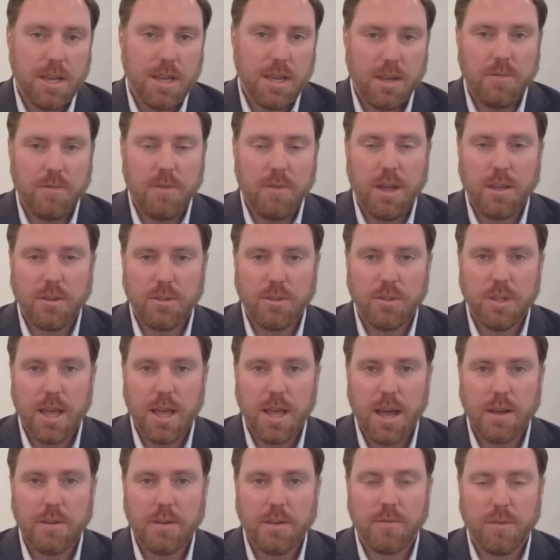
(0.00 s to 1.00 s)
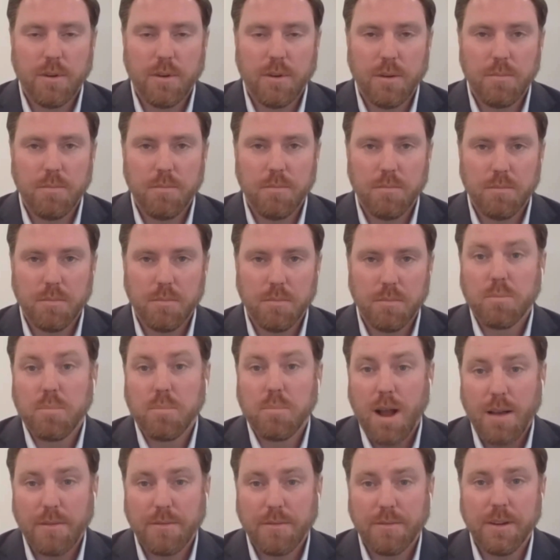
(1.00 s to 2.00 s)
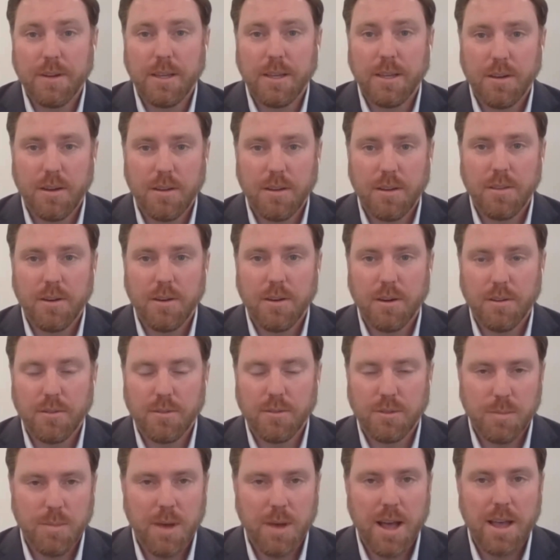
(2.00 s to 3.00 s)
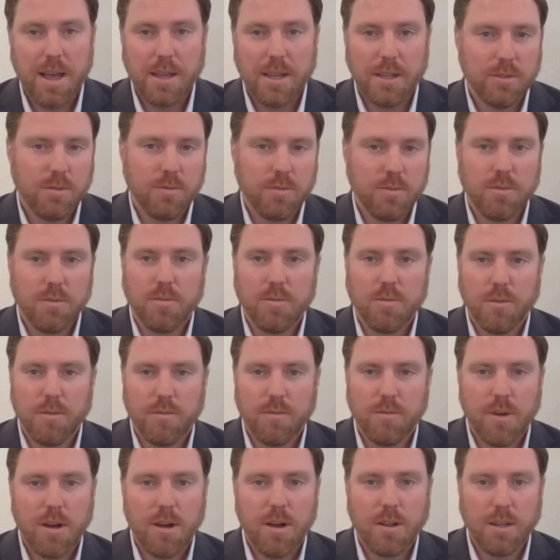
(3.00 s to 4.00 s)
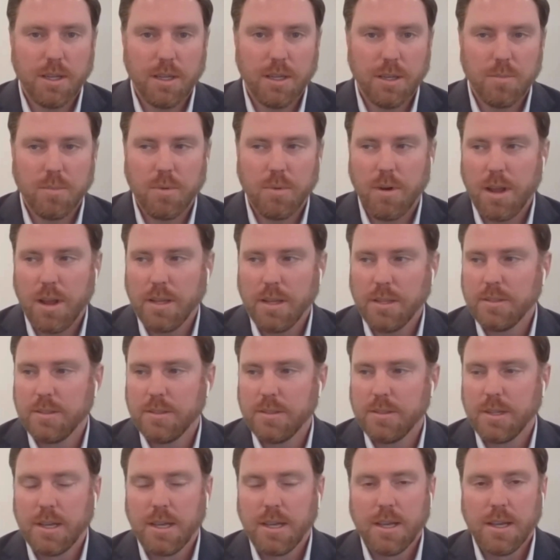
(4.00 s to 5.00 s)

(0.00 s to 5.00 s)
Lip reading: take advantage of that from profiting on their demise or falling in price.